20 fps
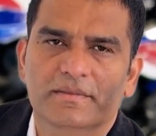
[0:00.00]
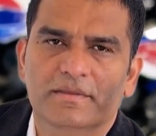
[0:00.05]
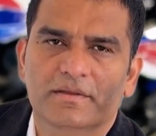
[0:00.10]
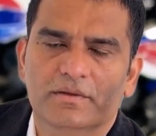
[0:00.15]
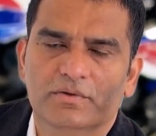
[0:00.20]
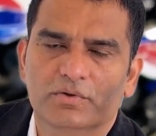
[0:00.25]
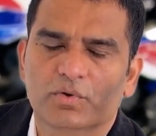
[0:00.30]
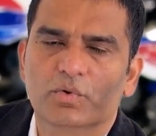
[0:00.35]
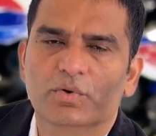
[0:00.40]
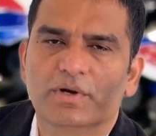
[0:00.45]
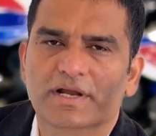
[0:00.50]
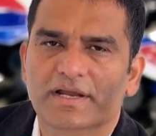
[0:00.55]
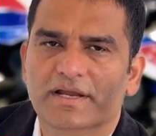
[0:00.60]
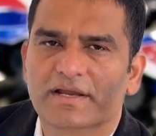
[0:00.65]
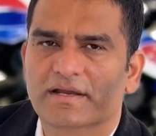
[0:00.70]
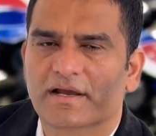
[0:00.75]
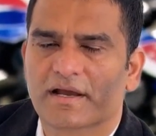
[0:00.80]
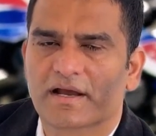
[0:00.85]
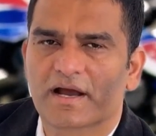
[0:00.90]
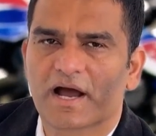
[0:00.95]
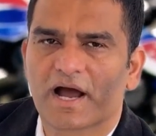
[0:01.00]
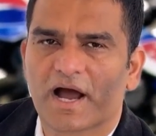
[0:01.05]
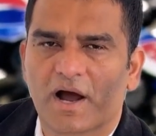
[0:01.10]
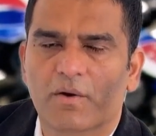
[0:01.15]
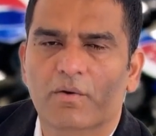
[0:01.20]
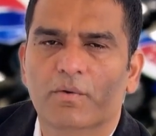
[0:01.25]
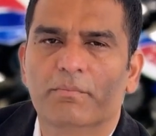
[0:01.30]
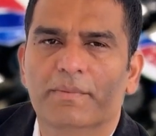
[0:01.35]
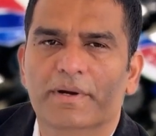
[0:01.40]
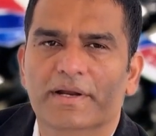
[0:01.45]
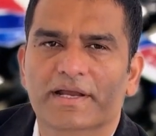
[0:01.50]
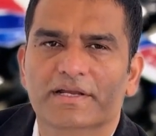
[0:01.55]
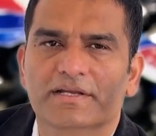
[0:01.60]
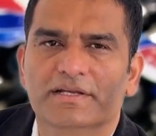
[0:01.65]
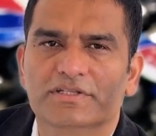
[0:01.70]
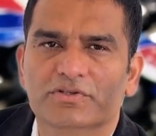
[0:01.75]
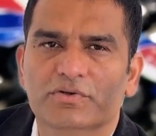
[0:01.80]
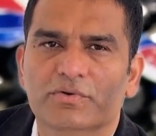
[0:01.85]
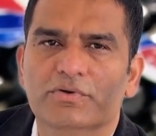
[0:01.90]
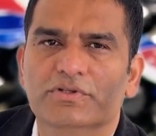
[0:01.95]
Knowing how many
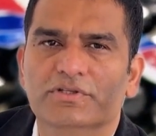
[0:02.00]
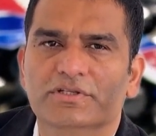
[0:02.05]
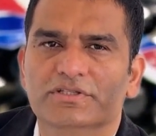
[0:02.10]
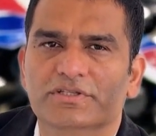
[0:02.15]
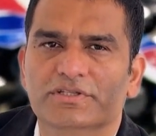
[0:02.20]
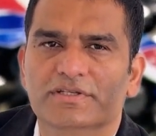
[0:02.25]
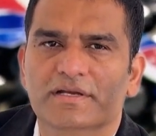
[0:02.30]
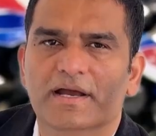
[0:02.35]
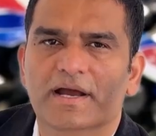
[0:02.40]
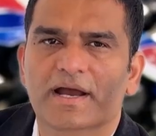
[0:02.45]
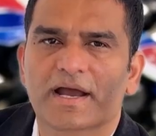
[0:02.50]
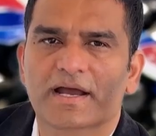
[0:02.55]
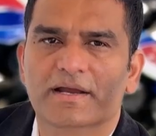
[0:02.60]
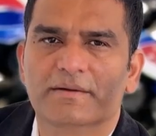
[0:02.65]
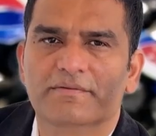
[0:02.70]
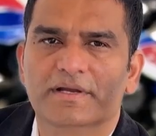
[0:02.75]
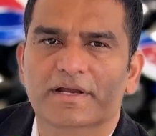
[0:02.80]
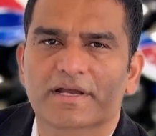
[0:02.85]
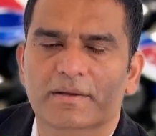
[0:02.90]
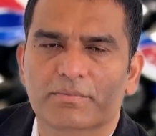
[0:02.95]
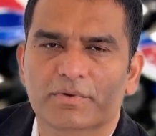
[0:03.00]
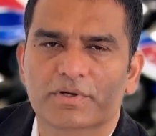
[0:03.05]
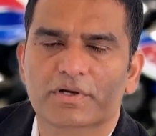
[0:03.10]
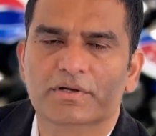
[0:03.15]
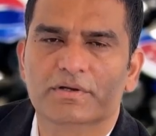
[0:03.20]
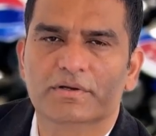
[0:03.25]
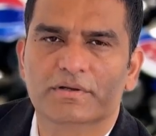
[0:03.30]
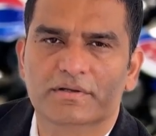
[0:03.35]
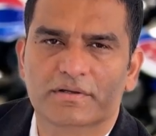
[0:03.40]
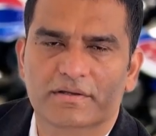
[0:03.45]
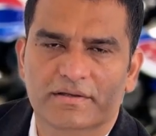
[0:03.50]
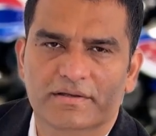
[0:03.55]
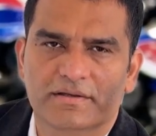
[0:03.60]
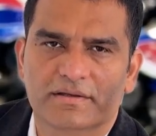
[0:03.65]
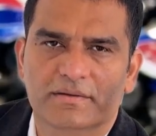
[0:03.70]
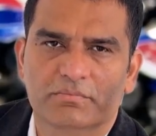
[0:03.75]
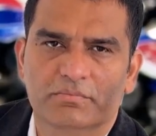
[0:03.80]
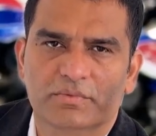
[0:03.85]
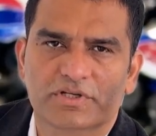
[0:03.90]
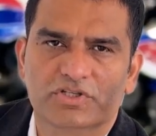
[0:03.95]
resources are available,
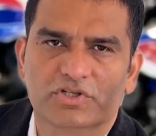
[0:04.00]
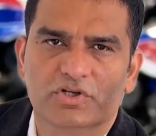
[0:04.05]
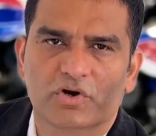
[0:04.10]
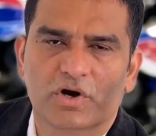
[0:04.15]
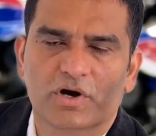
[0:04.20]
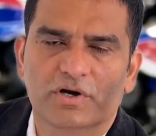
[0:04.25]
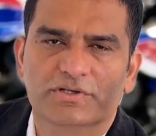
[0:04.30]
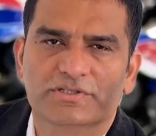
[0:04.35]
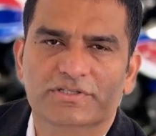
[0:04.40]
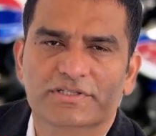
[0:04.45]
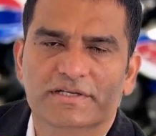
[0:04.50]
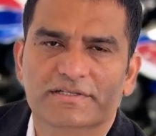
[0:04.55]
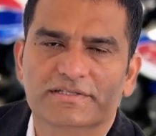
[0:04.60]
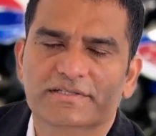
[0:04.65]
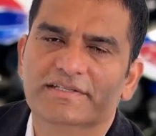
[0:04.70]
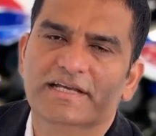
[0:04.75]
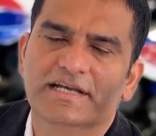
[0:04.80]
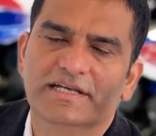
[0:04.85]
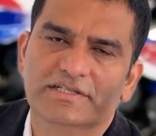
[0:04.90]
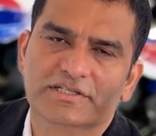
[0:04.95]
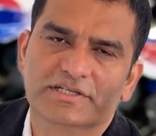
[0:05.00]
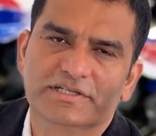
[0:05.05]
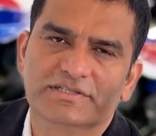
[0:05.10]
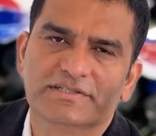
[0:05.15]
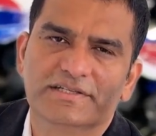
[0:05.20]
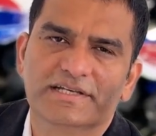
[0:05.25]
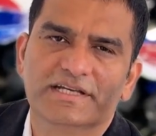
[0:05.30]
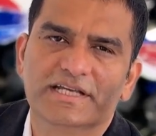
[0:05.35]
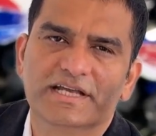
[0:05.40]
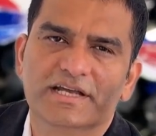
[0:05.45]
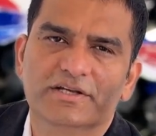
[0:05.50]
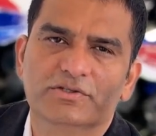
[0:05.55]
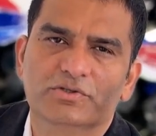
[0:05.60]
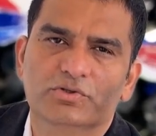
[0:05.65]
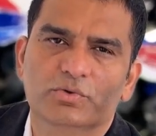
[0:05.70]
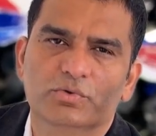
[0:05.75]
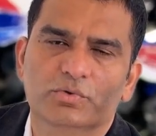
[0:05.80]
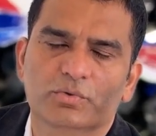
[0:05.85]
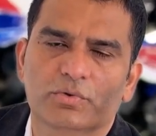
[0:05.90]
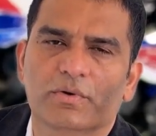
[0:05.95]
which cost centers they link
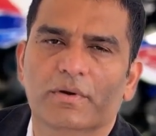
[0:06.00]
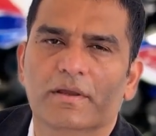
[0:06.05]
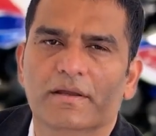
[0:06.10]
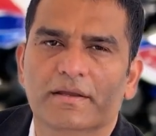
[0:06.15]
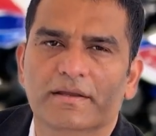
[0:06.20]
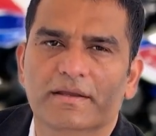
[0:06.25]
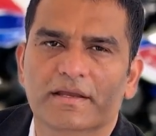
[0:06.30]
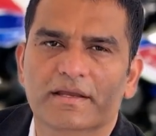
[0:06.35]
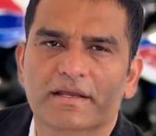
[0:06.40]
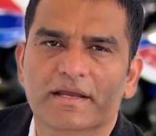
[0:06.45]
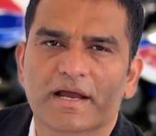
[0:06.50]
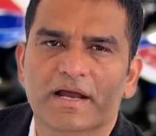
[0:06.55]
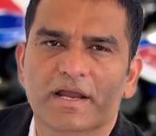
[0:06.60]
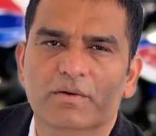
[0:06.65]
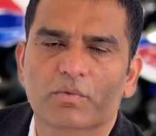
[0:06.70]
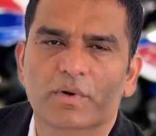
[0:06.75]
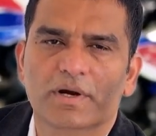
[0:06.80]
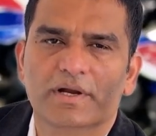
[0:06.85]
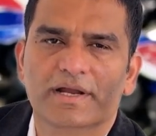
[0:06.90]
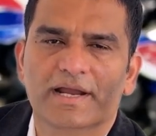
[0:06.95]
to, and what